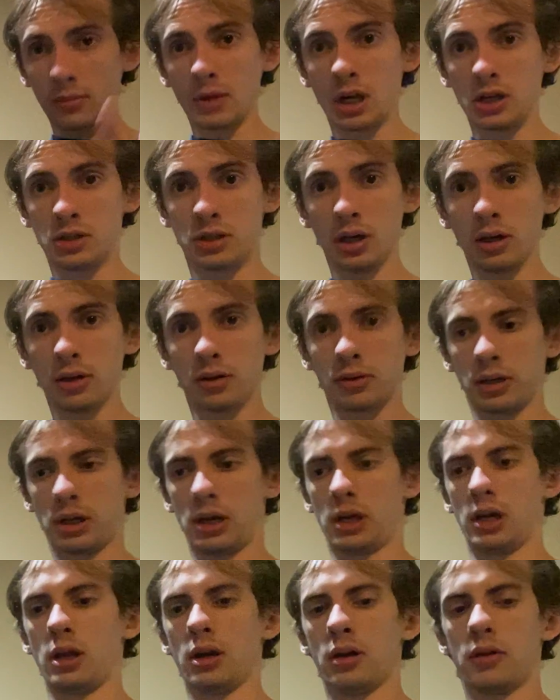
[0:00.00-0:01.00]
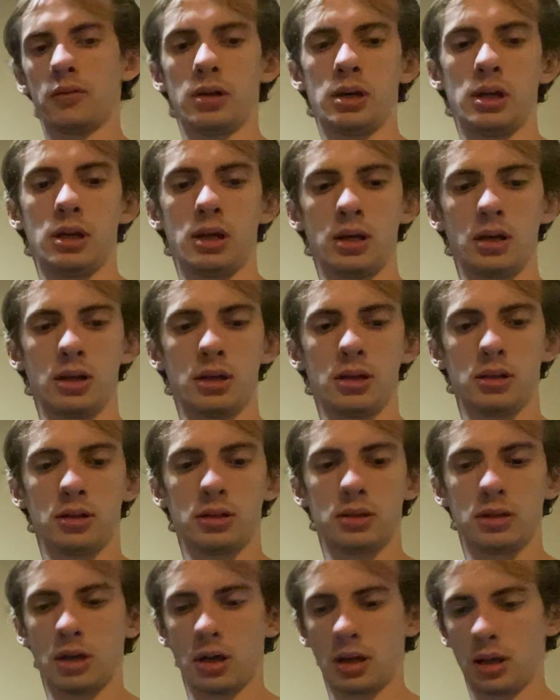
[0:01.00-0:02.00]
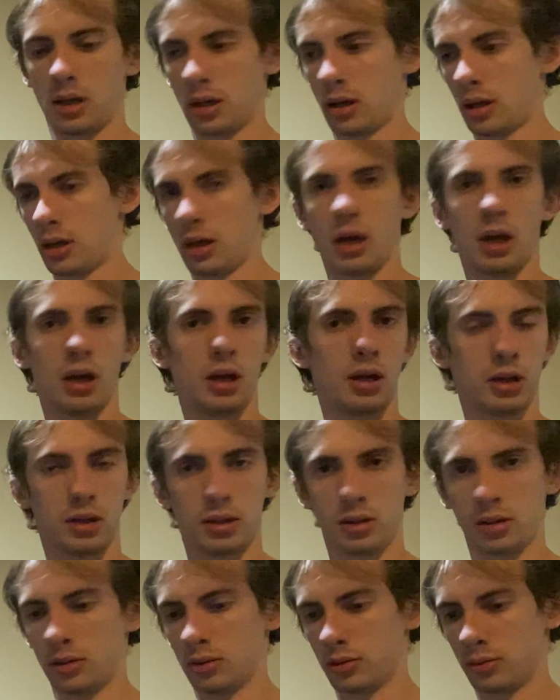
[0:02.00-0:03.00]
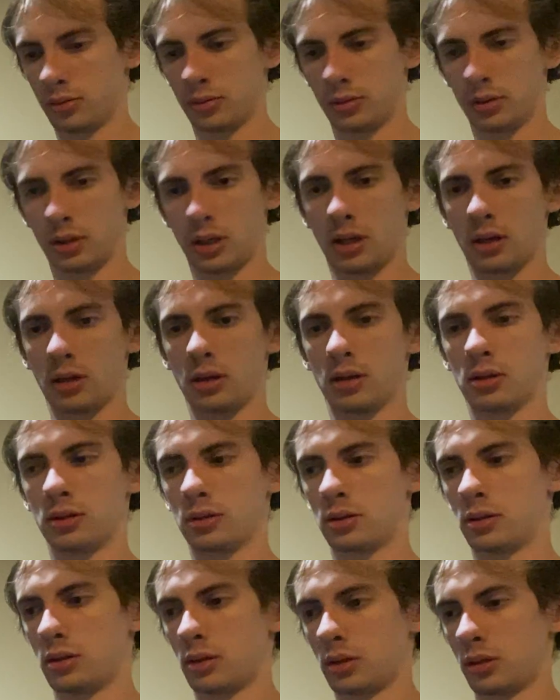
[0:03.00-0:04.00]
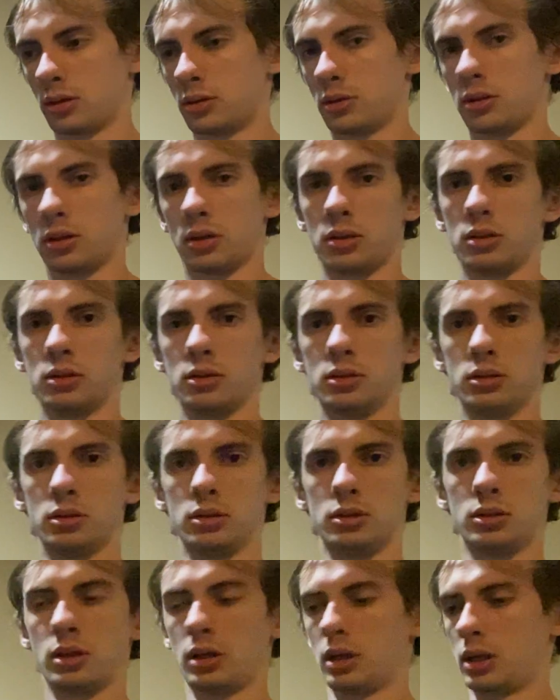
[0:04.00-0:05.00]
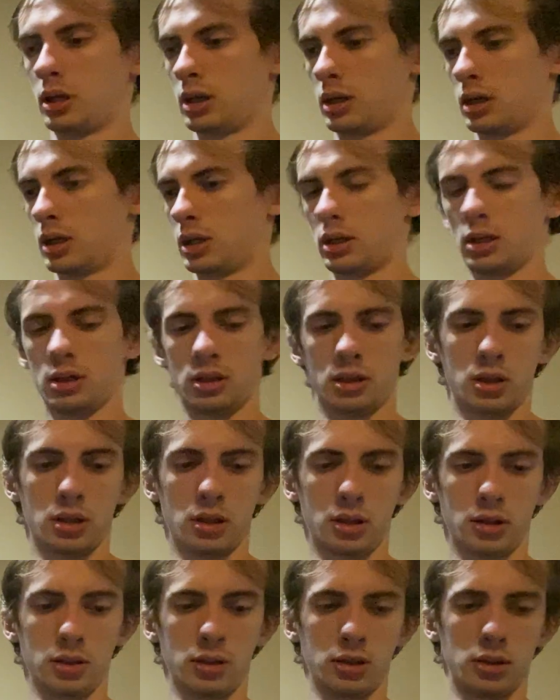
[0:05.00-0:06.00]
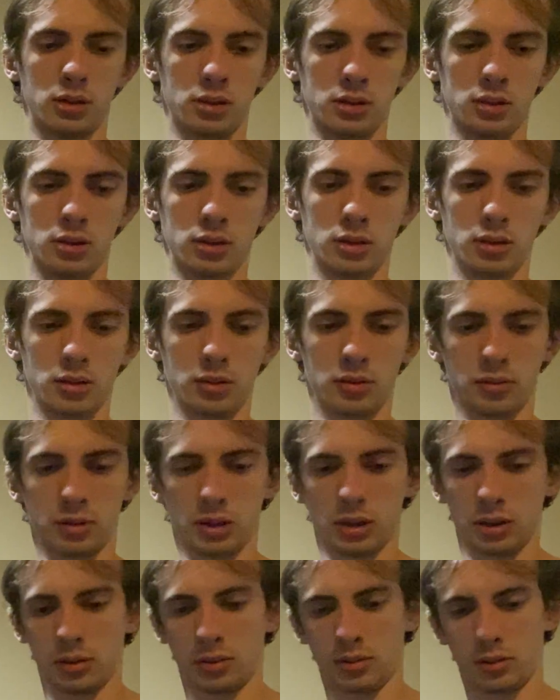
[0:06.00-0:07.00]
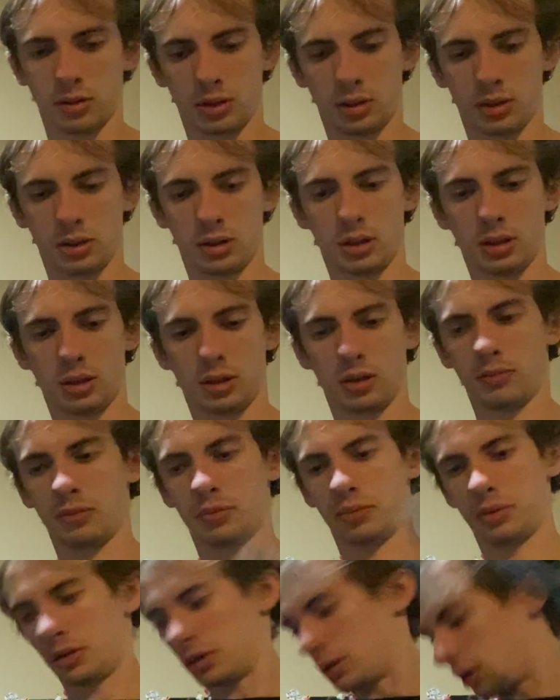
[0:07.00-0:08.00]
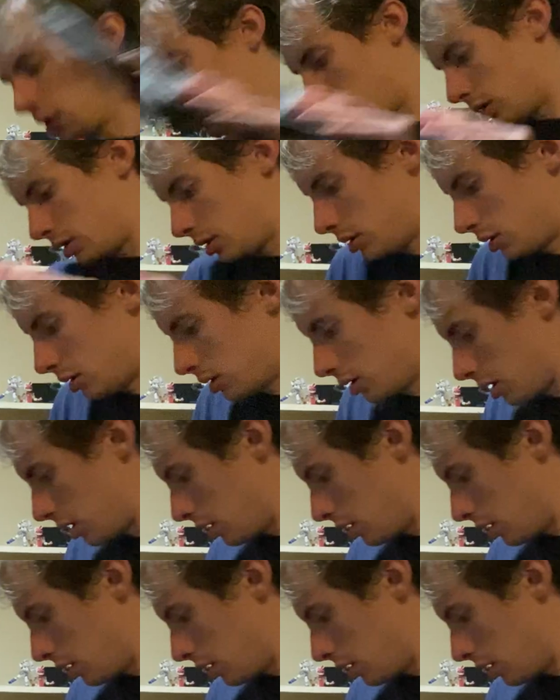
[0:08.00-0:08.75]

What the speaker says: So here he is, and here's the instructions. Oh wait, hold on, let me put this